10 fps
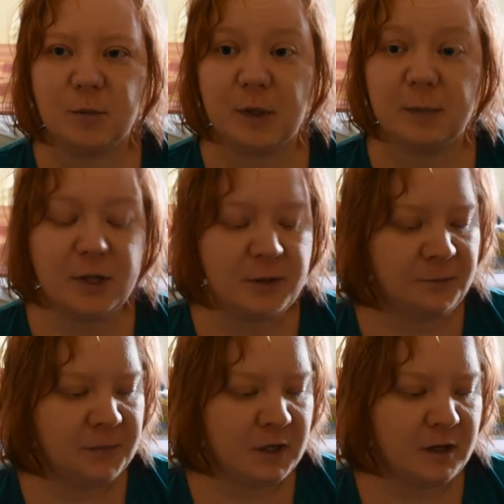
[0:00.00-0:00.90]
people
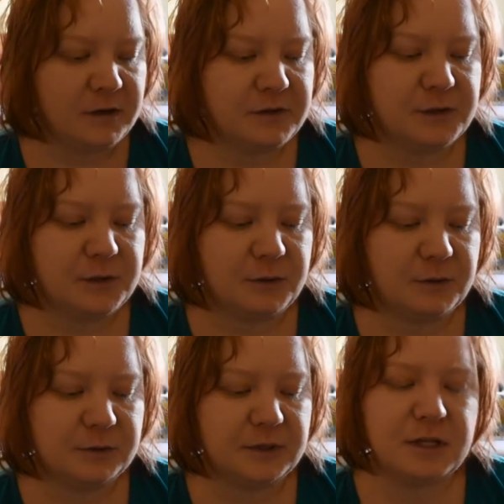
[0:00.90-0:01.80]

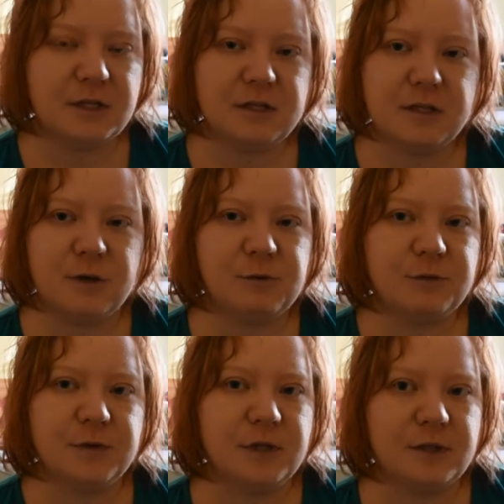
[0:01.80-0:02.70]
so that they would
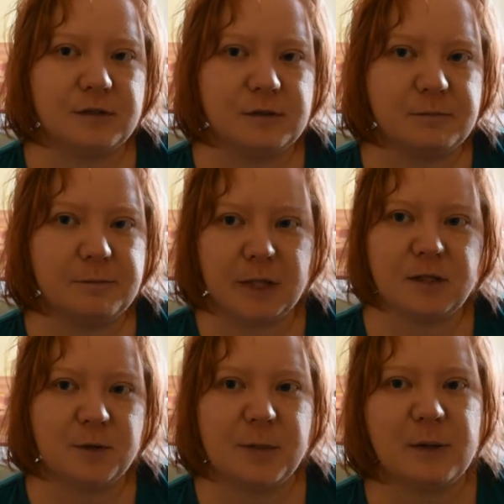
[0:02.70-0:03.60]
feel
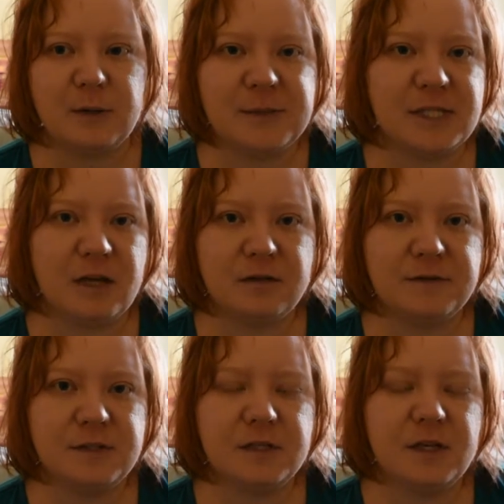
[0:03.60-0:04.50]
better about
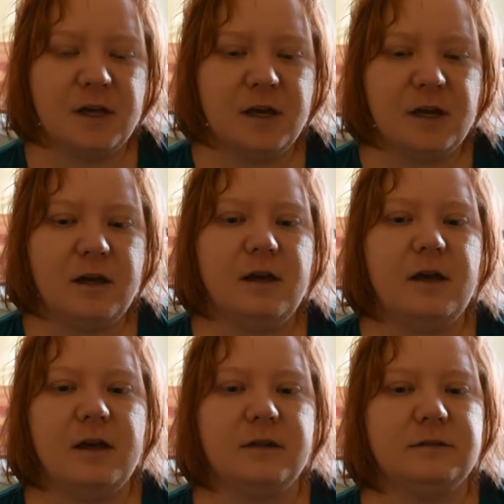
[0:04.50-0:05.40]
themselves,
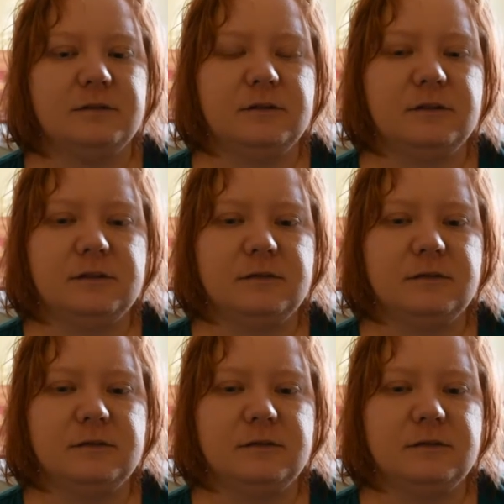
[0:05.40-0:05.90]
and